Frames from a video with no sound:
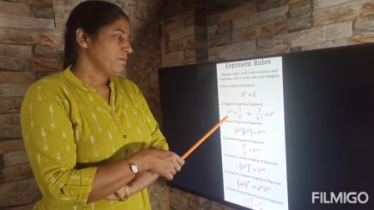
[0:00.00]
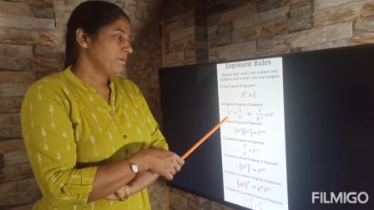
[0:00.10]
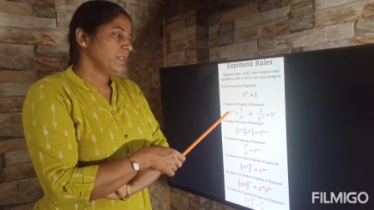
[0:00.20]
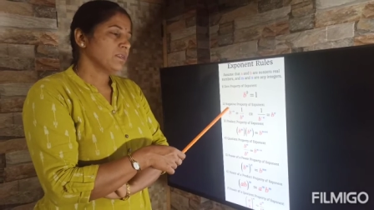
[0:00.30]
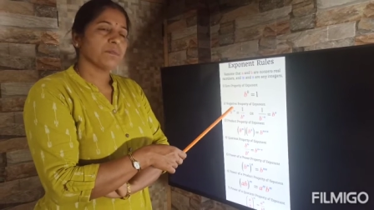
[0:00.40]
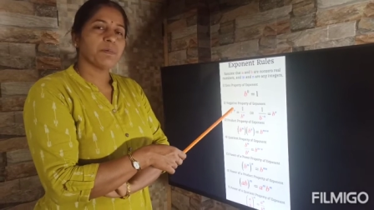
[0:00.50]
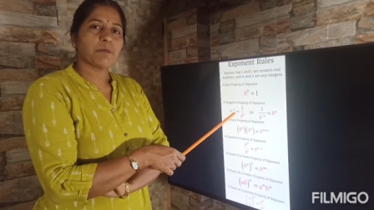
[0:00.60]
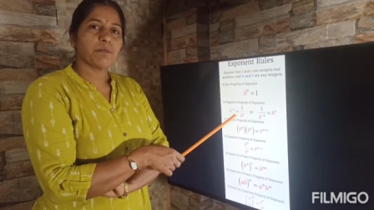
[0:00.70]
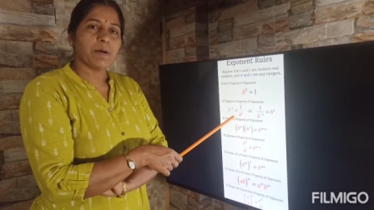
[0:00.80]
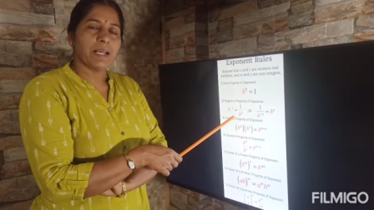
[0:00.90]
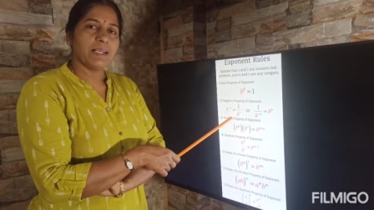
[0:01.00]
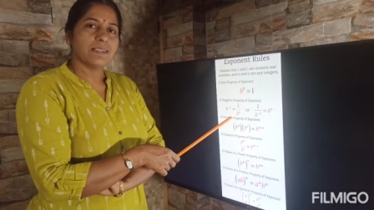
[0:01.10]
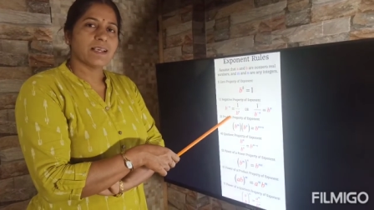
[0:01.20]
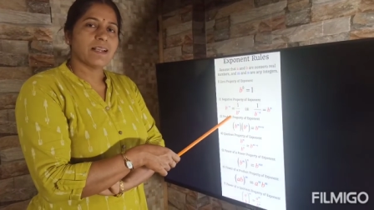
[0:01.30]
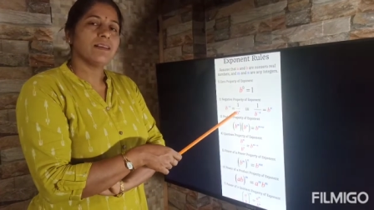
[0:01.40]
B to the power of
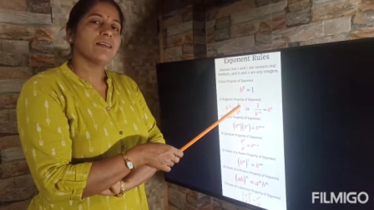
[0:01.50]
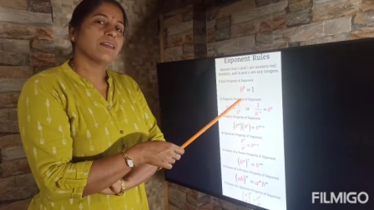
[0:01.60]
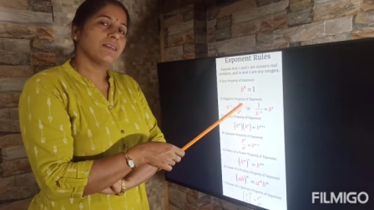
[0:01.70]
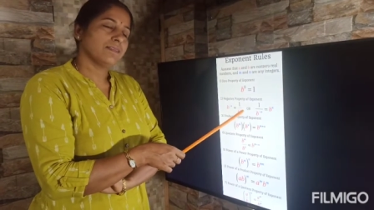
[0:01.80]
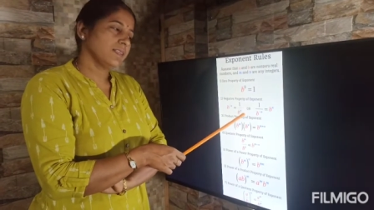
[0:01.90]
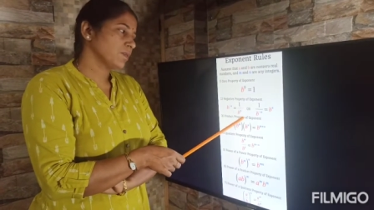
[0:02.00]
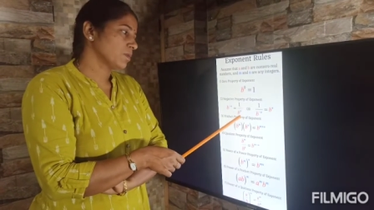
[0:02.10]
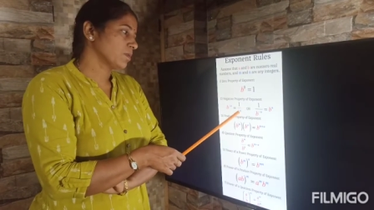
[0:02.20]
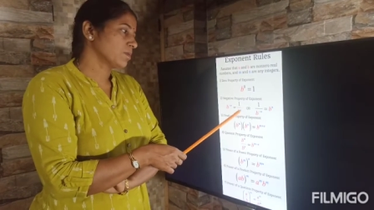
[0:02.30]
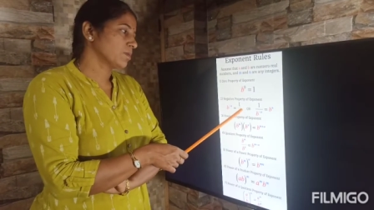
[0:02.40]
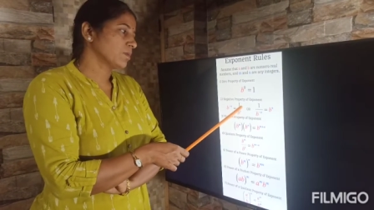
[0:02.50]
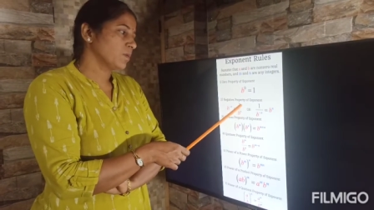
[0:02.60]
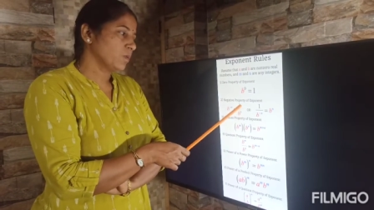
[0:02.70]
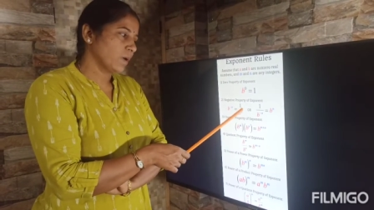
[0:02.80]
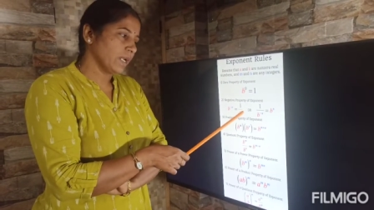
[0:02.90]
minus n is equal to
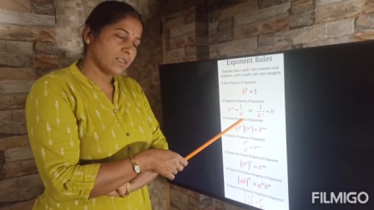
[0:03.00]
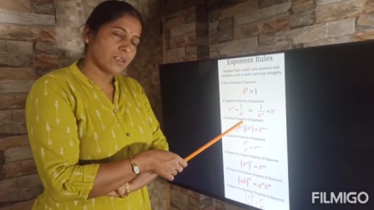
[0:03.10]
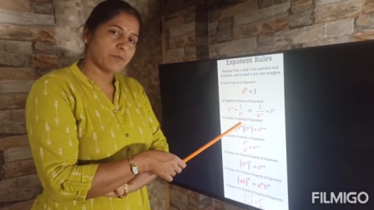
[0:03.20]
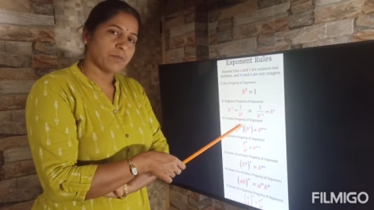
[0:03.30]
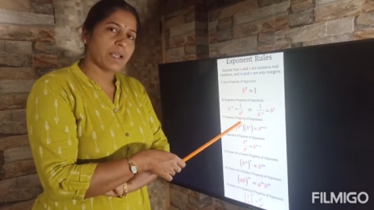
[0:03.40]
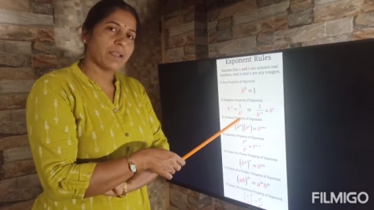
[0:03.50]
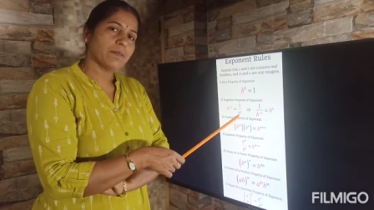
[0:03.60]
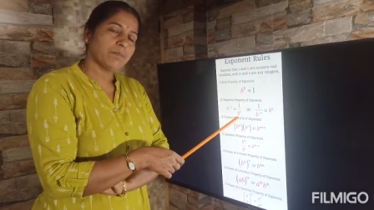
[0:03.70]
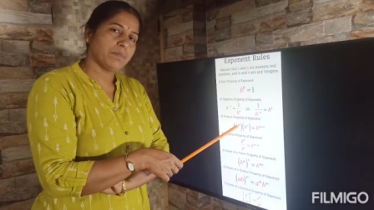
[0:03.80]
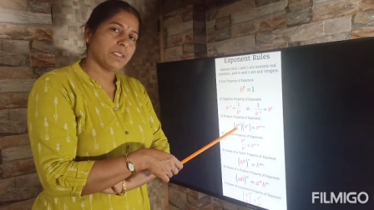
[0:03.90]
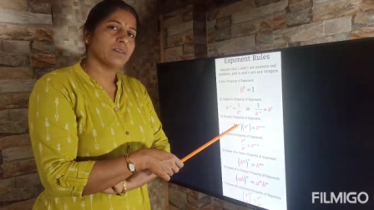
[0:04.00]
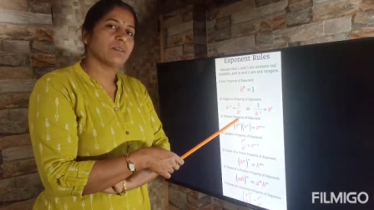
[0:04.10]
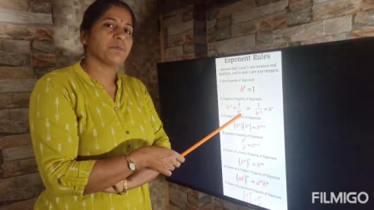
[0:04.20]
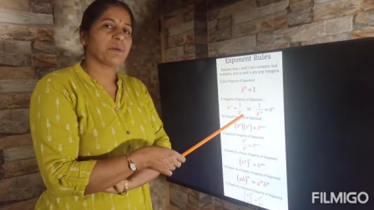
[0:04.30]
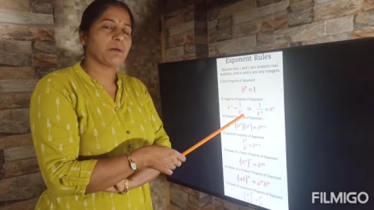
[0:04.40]
1 divided by b to
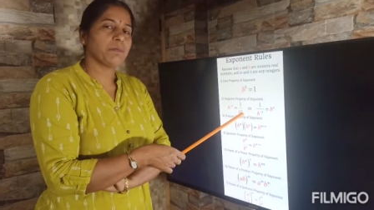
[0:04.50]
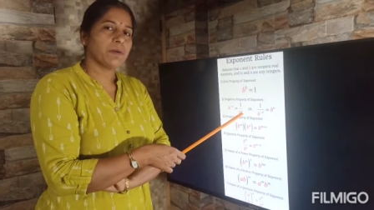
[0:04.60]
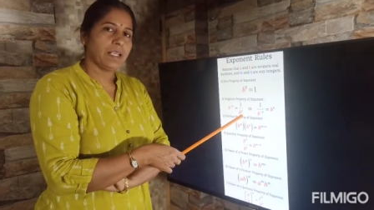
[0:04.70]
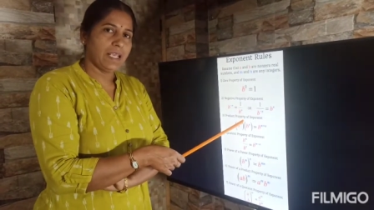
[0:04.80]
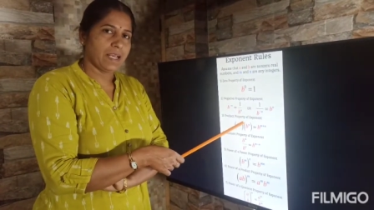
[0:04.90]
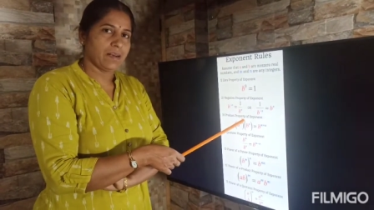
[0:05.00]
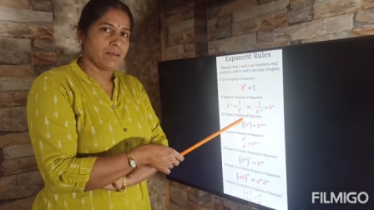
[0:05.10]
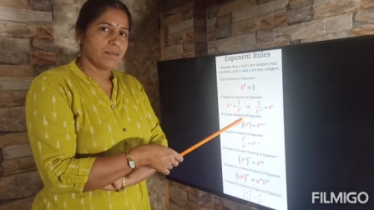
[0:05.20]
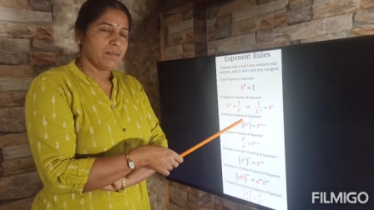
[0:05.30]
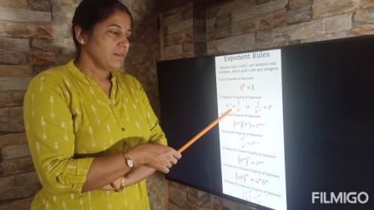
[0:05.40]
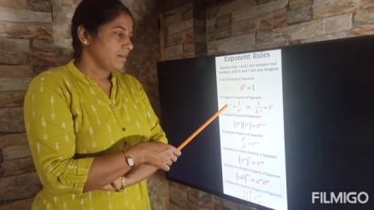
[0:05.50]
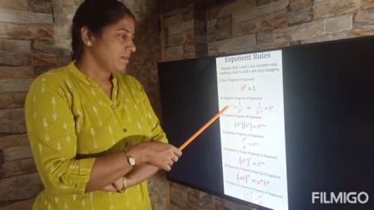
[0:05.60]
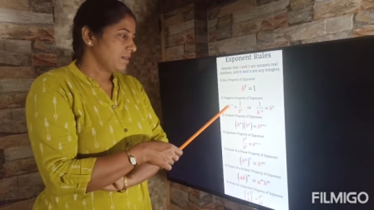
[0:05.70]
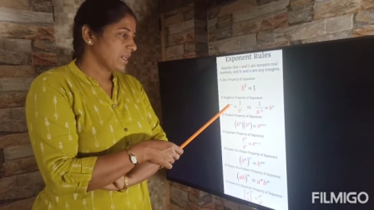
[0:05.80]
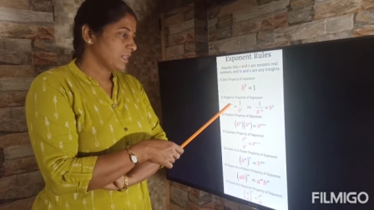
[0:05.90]
the power of n.
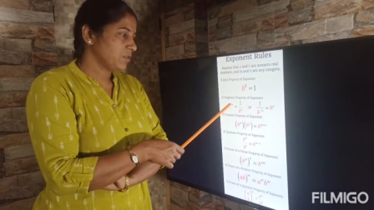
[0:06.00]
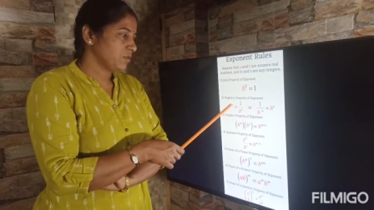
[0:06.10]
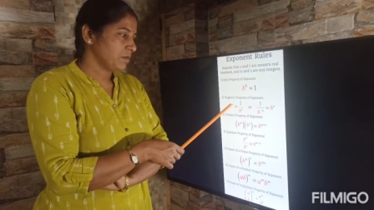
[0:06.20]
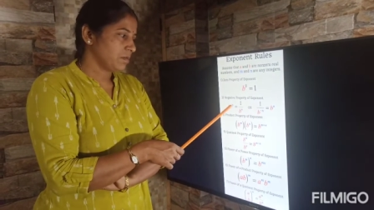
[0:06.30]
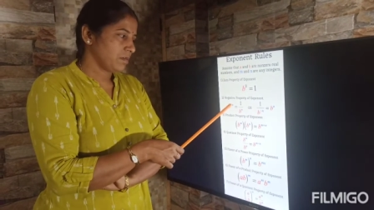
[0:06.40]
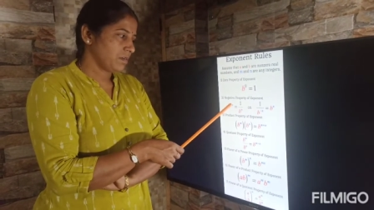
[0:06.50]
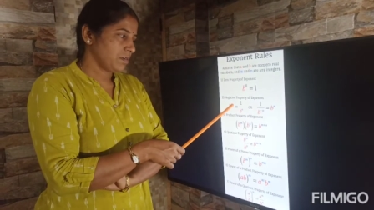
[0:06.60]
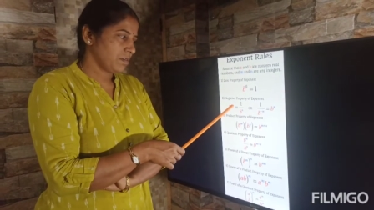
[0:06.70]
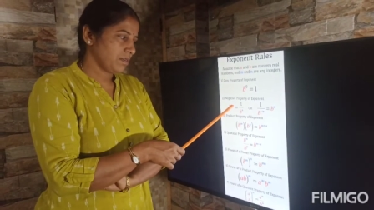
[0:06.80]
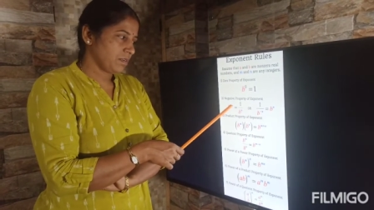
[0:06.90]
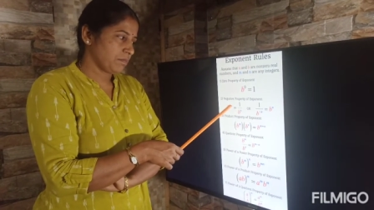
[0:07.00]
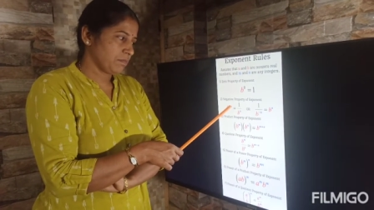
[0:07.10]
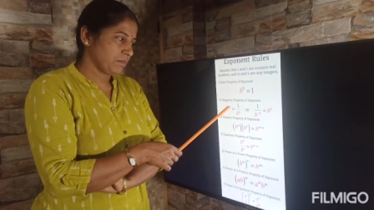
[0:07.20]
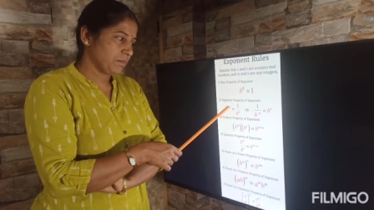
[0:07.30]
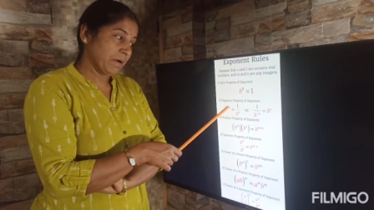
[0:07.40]
Negative
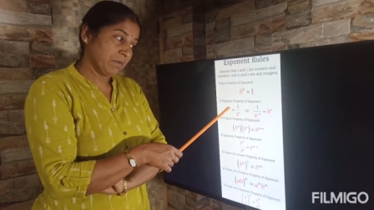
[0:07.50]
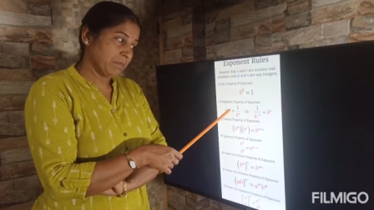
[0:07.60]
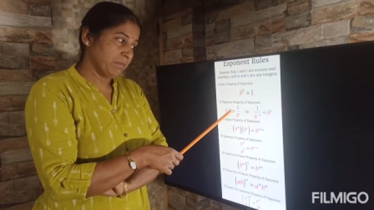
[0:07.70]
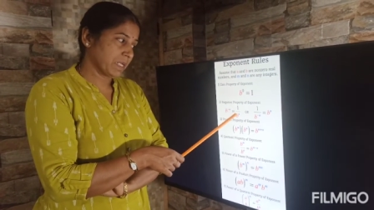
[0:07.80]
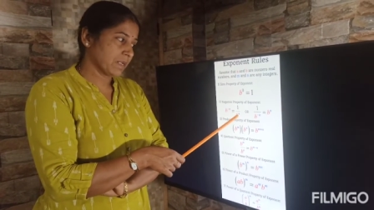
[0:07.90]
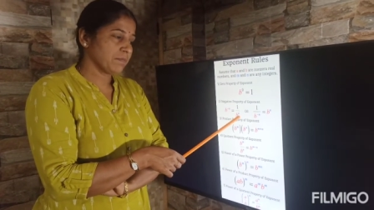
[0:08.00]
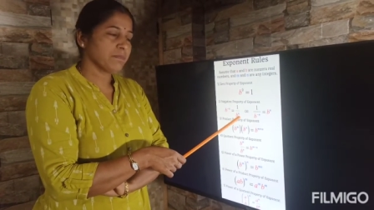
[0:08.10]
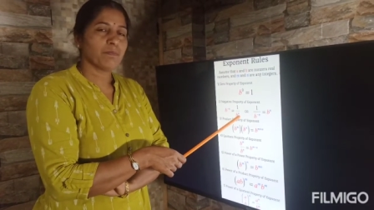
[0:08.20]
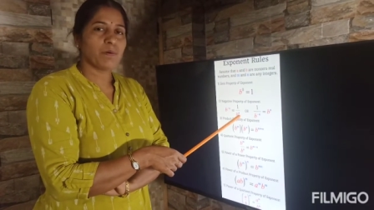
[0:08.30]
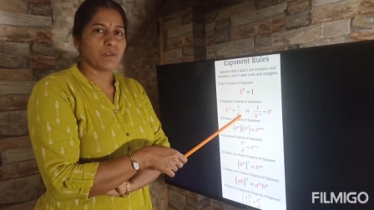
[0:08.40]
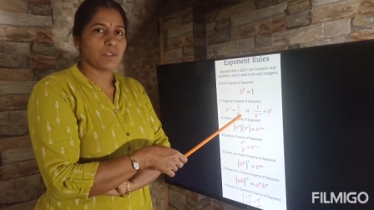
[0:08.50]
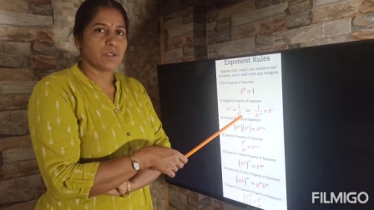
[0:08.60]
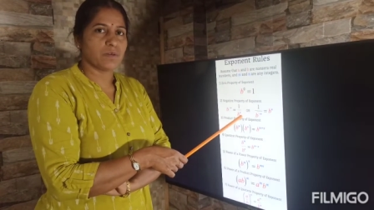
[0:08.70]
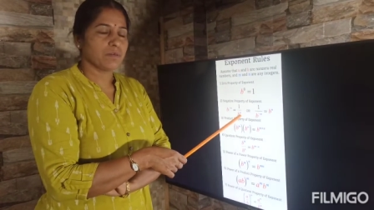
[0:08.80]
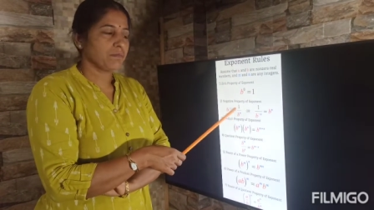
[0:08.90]
power become
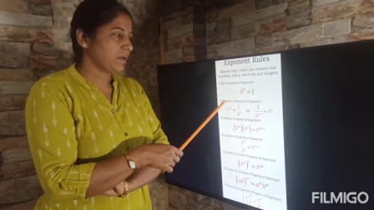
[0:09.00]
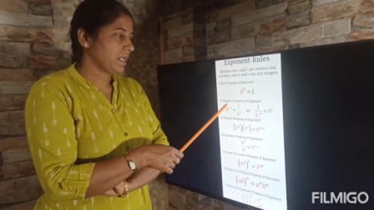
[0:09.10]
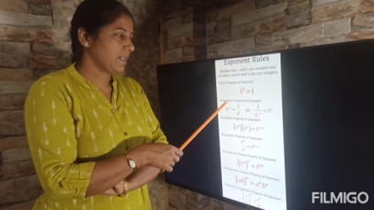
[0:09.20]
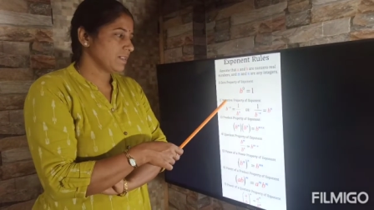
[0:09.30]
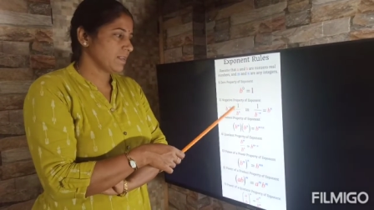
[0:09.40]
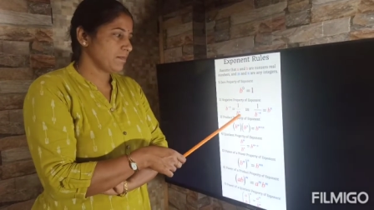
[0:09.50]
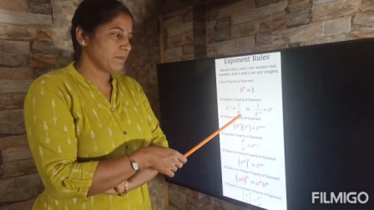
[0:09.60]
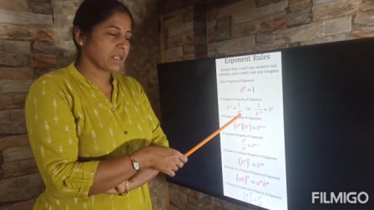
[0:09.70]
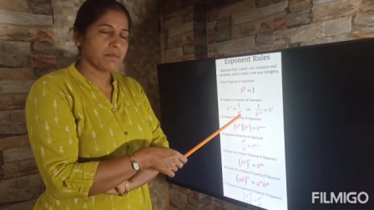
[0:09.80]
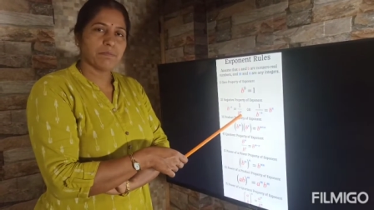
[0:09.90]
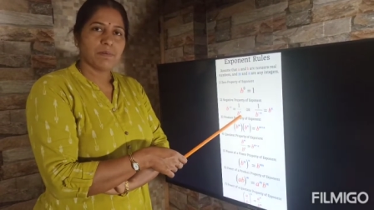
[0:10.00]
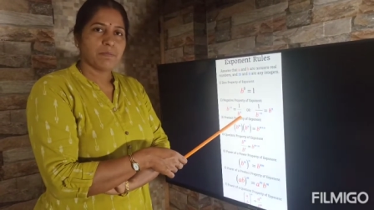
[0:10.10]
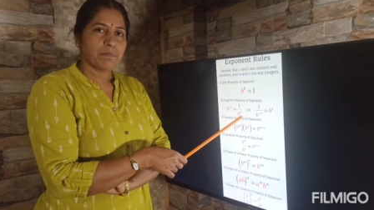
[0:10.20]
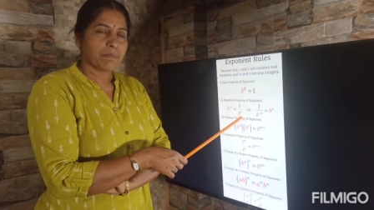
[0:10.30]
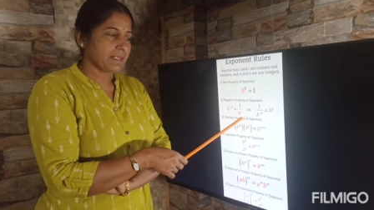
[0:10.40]
positive, minus n become
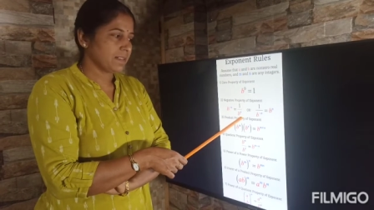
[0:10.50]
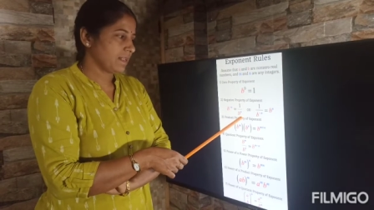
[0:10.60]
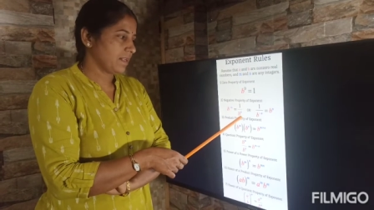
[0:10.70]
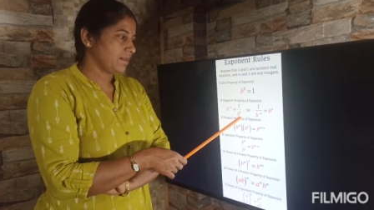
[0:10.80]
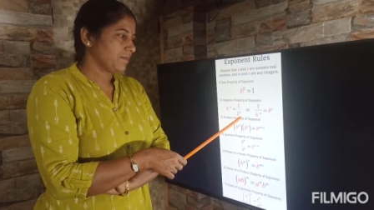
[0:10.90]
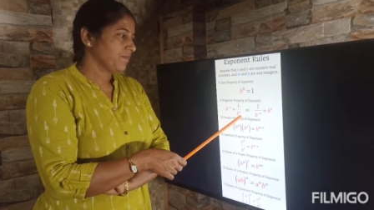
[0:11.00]
plus n.